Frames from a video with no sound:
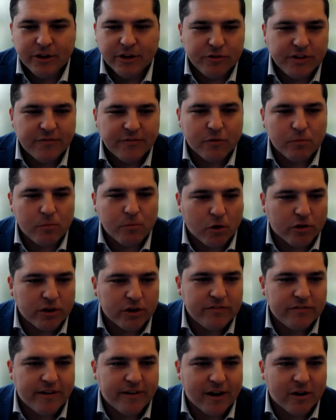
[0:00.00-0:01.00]
different market
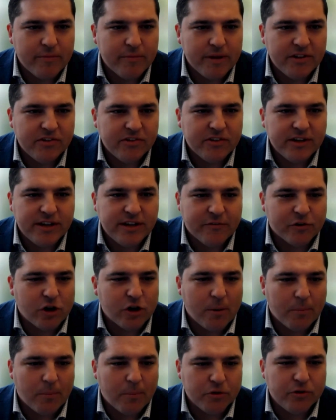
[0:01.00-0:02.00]
environments and different
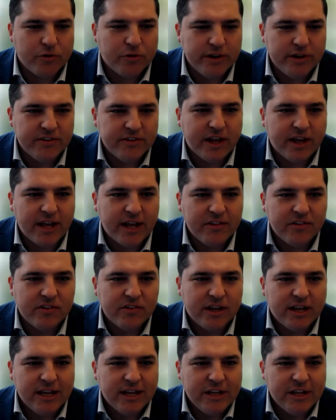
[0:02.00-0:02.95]
opportunity sets,